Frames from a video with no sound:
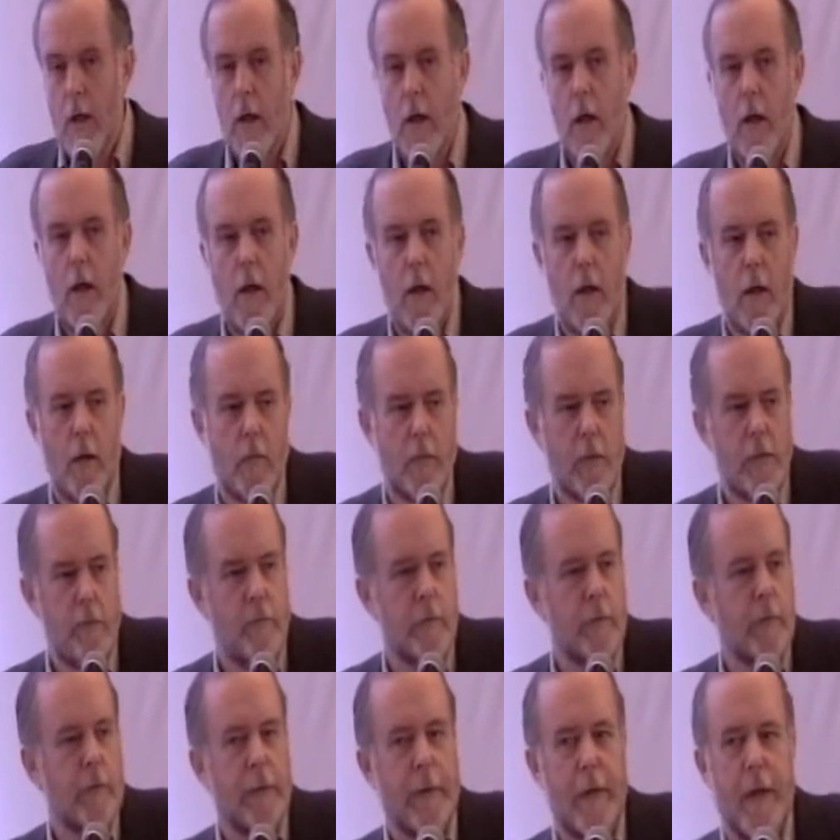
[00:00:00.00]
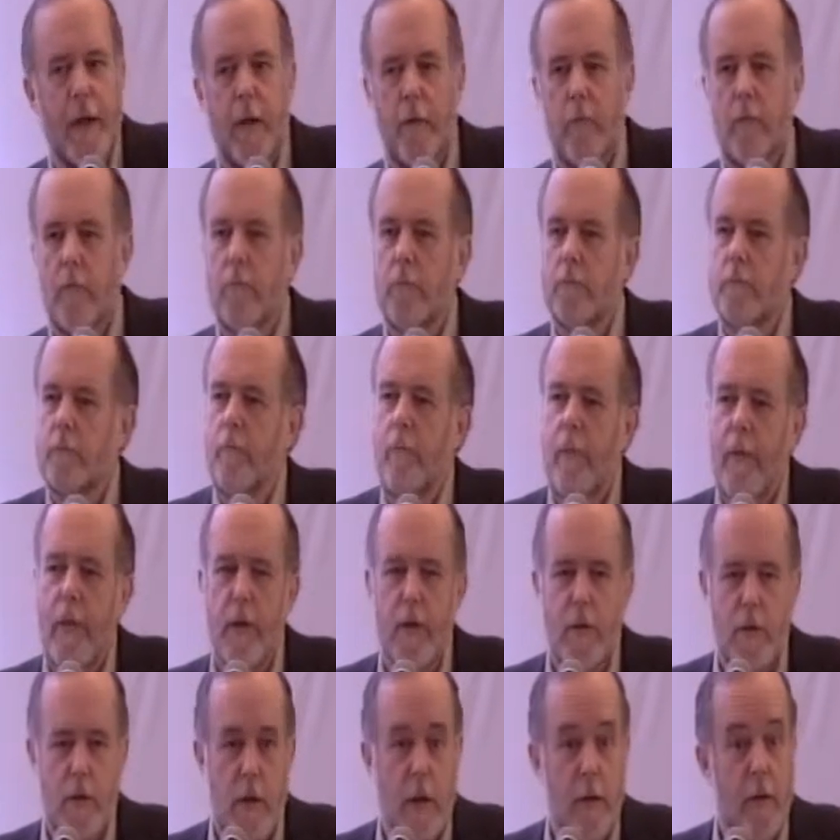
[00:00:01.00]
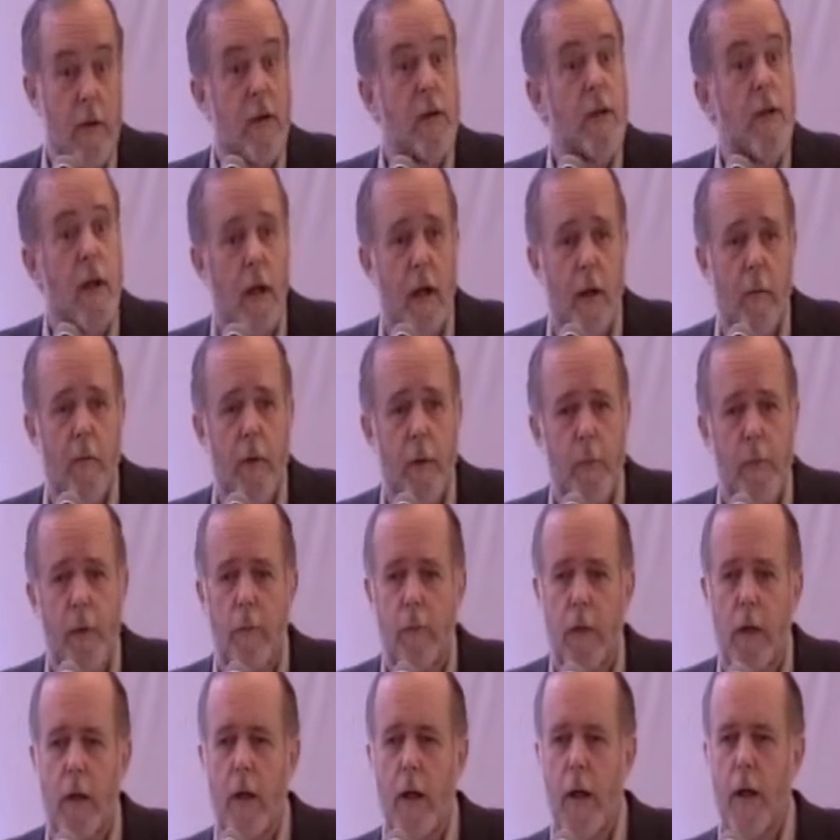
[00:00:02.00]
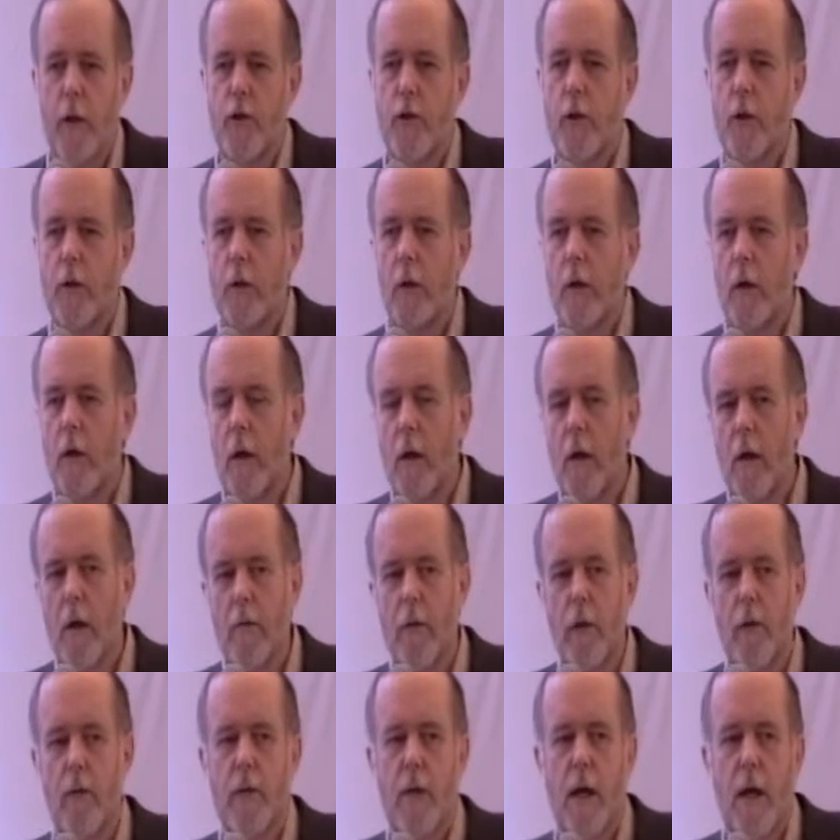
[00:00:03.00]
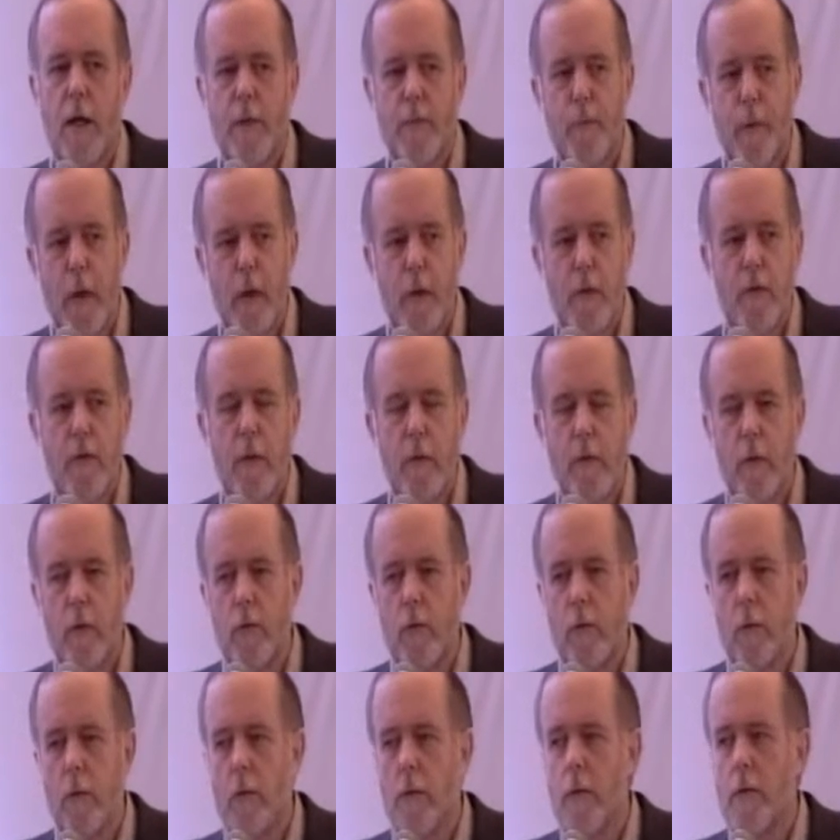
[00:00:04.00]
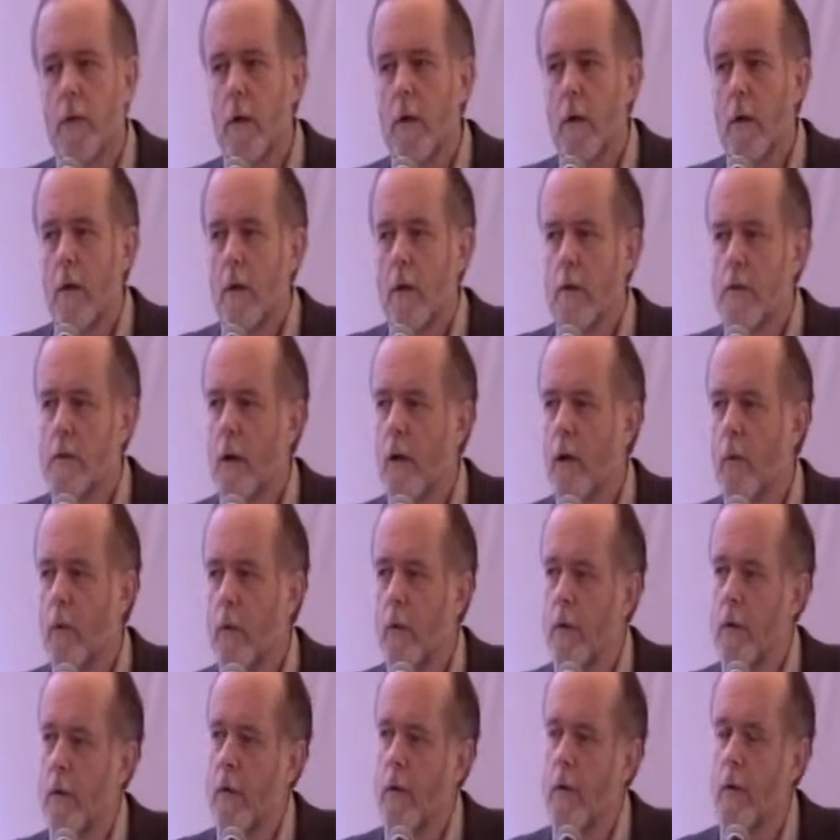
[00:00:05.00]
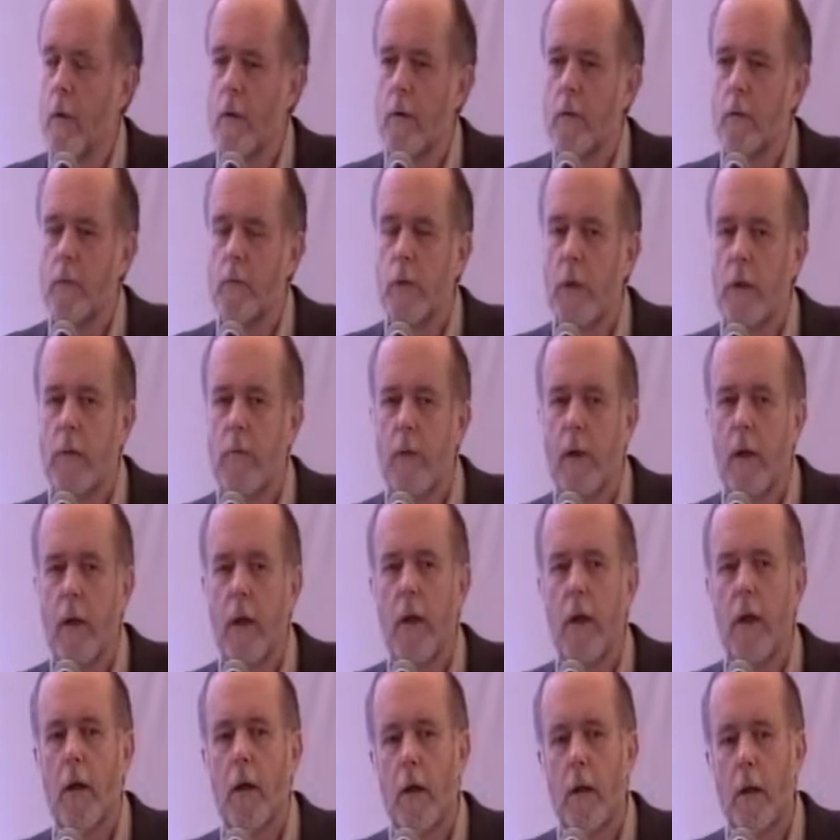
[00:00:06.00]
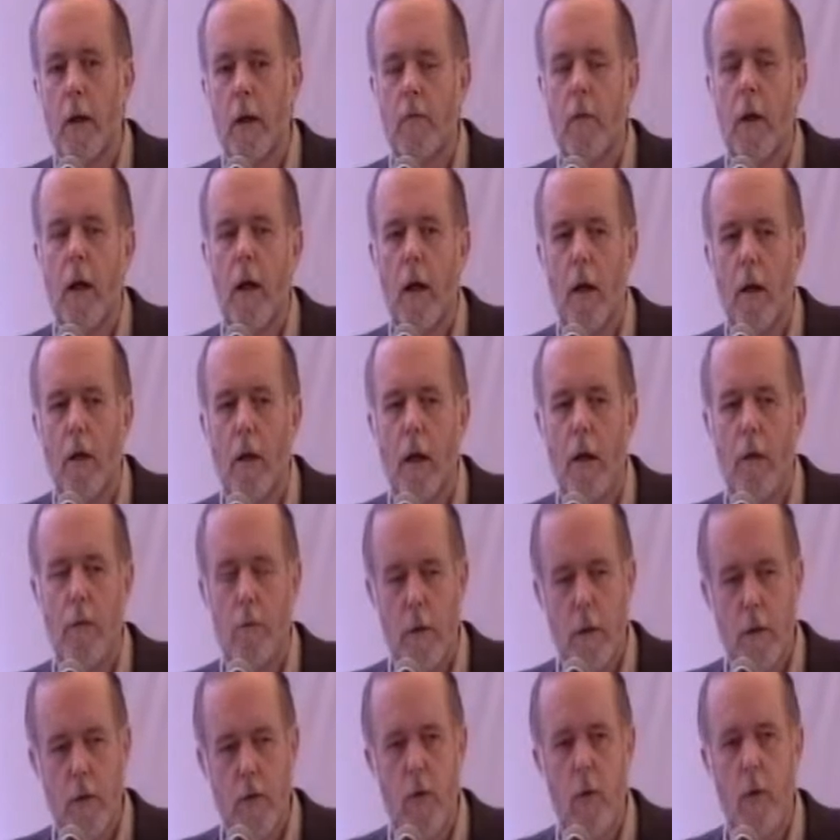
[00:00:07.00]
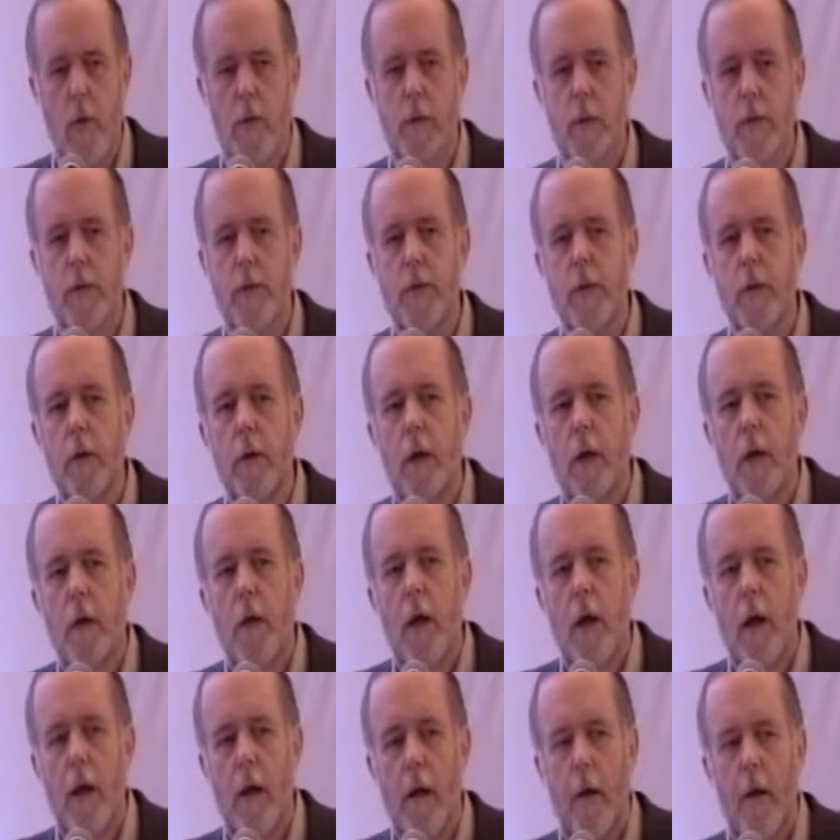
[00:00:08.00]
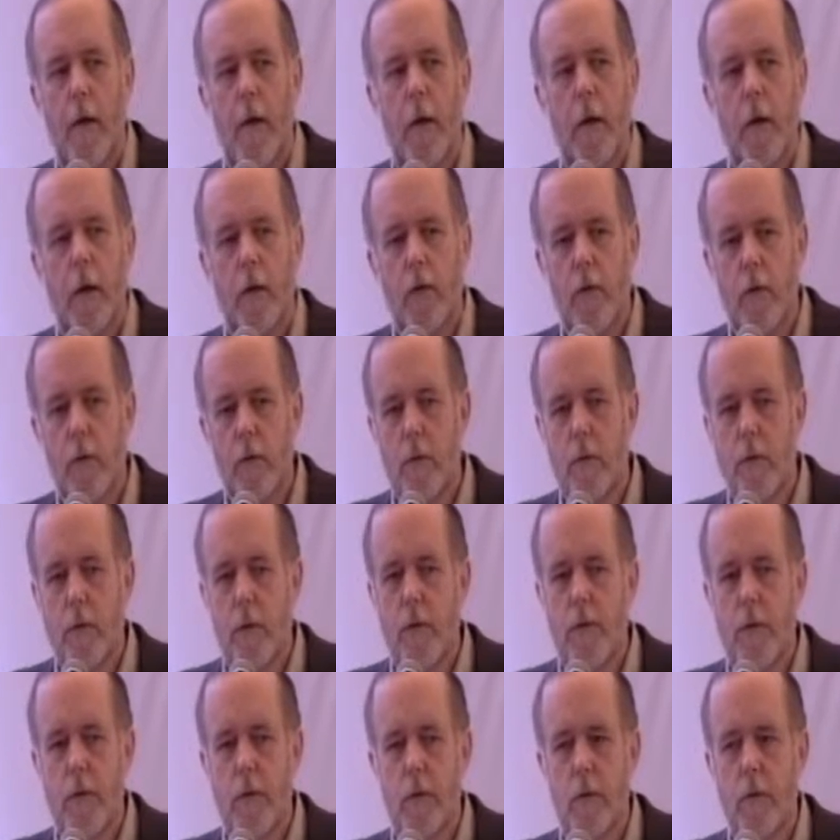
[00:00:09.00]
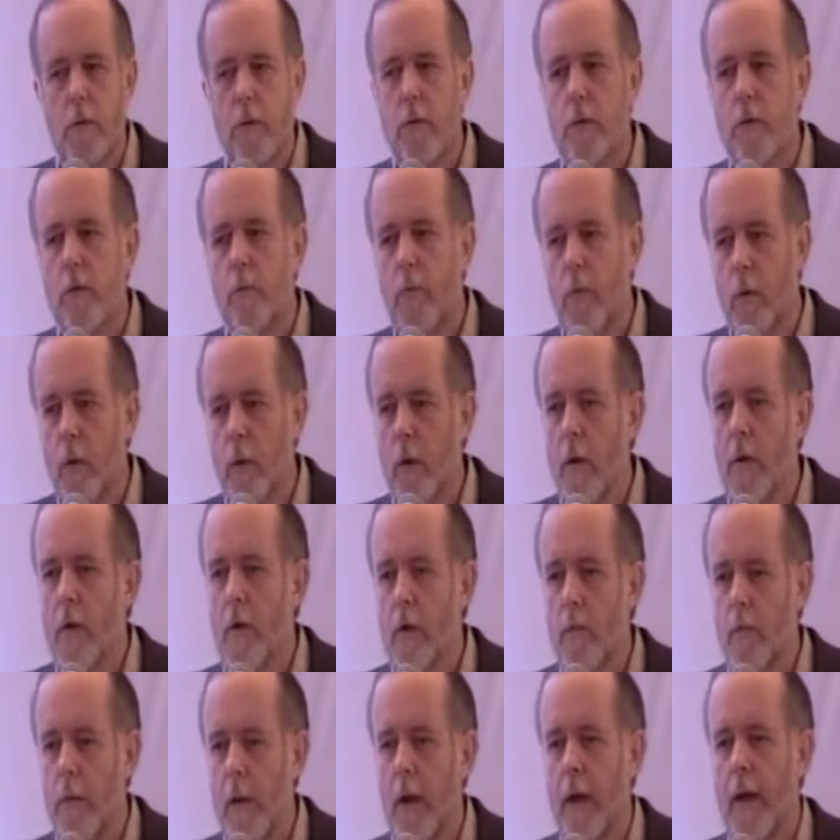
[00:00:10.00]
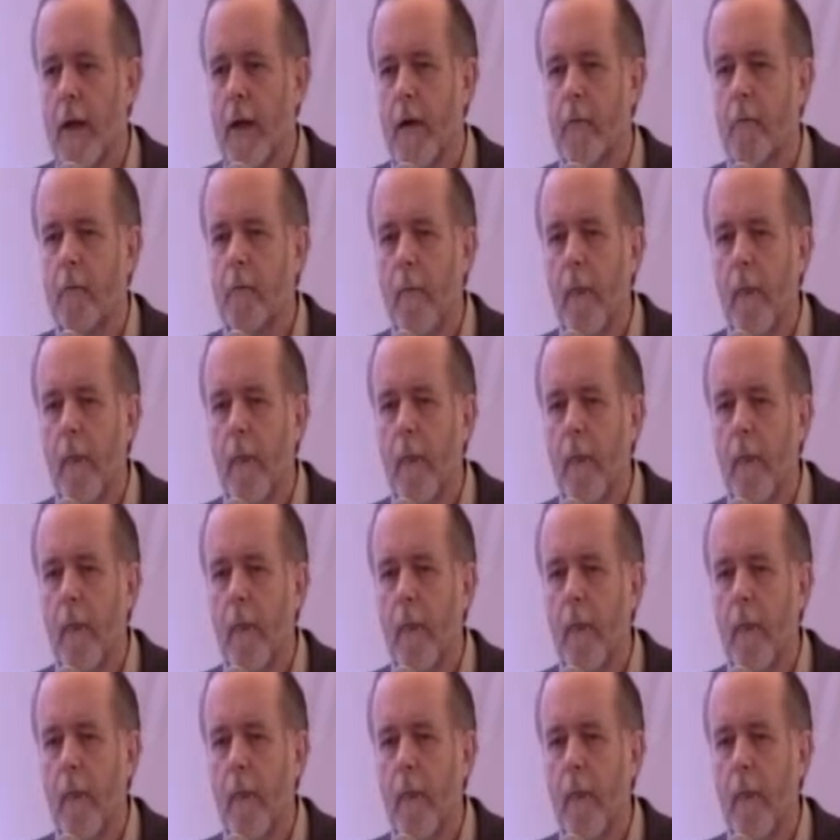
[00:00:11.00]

uh, and things like the time to publication. All of those aspects of the journals. It's all put into one plan, and then we allocate resources and, and tools to support the plan.